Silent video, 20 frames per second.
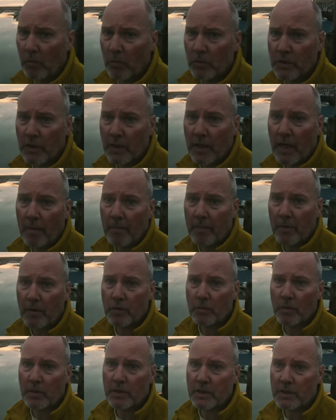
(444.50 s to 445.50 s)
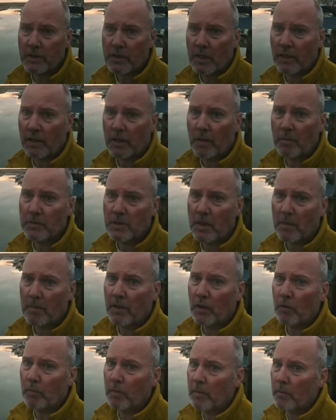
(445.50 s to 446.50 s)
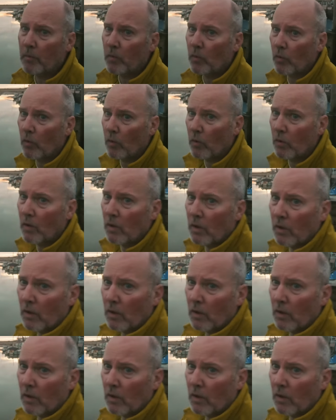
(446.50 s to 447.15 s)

that what's going to happen is once the sun comes up a little bit more,